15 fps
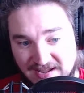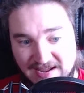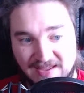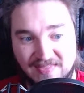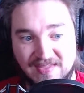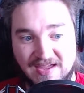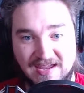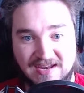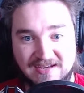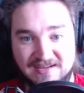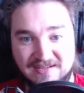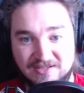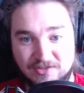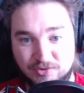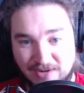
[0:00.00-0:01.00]
and
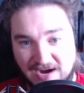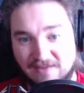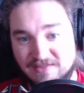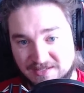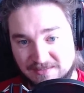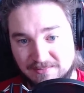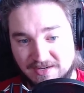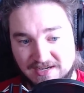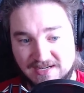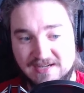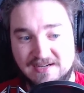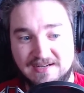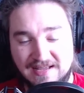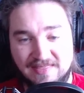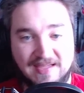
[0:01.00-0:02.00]
then draft
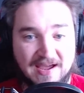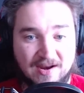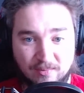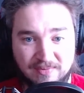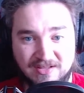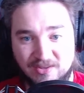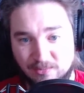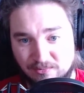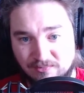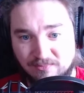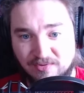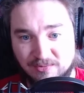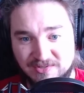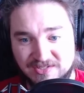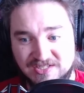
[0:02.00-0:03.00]
somebody, and that'll be
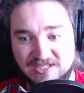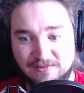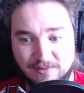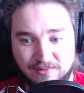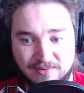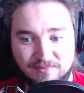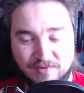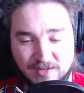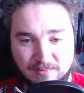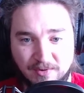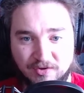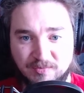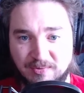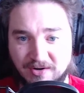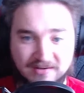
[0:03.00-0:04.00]
the receiver room for the
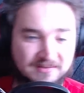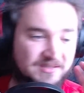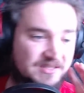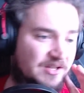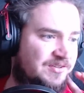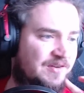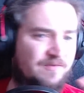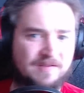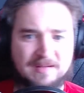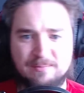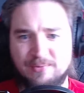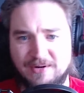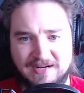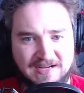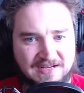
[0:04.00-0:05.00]
most part. And they'll definitely
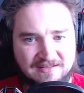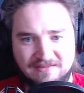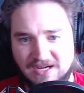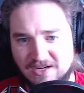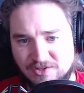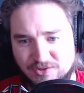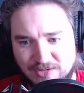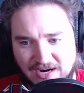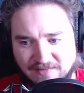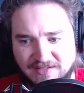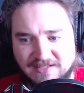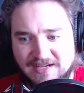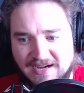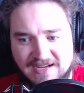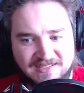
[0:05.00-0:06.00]
bring in
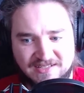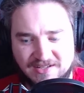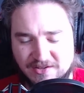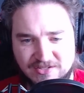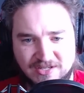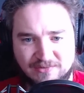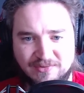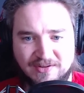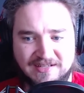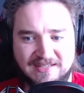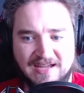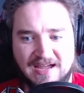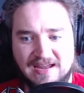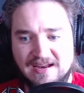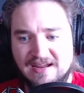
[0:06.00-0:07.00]
undrafted guys and other stuff like
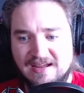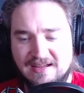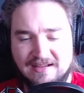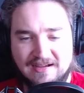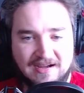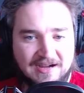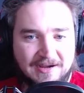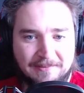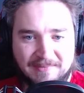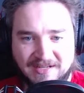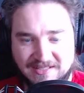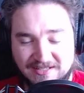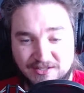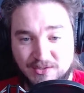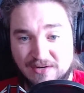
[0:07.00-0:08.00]
that,
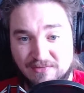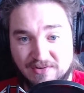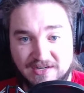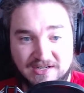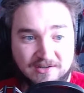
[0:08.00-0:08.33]
like they do every